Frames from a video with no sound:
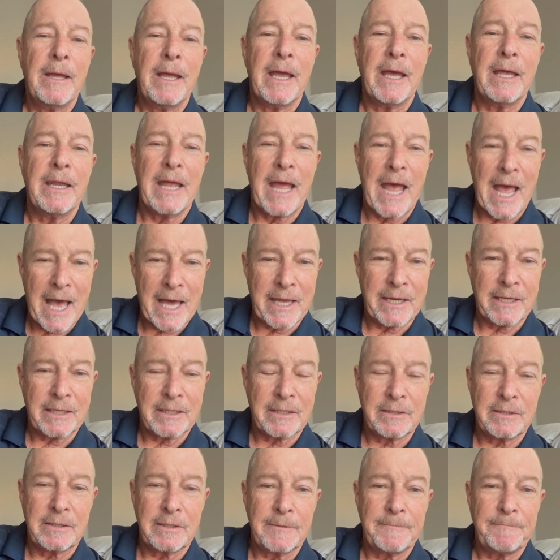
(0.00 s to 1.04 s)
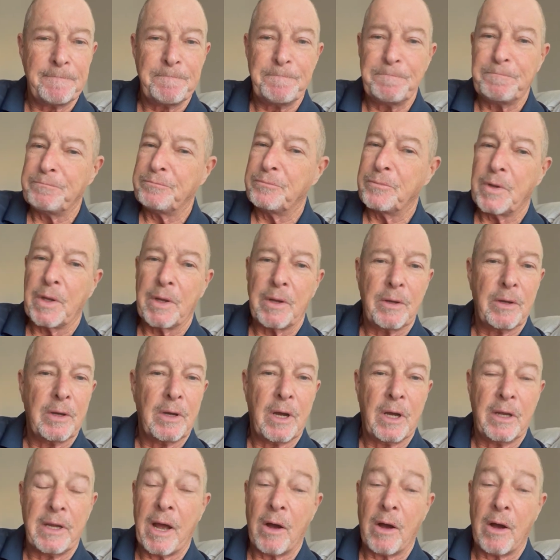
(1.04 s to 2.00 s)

an addict, an